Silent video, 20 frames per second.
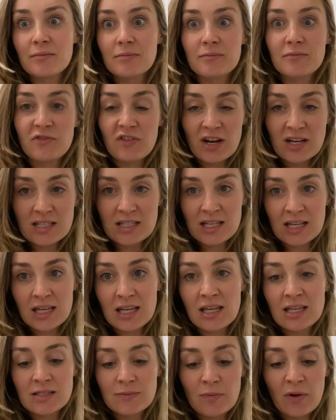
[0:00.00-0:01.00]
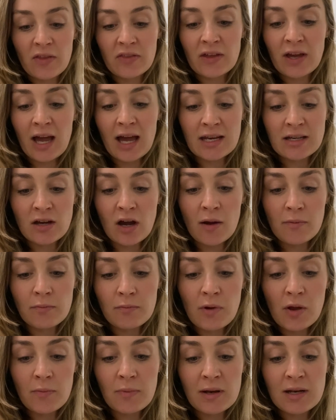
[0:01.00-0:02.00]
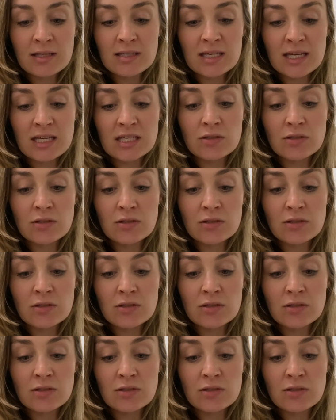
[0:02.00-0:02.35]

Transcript: Freddie, his brother, had hypermobility.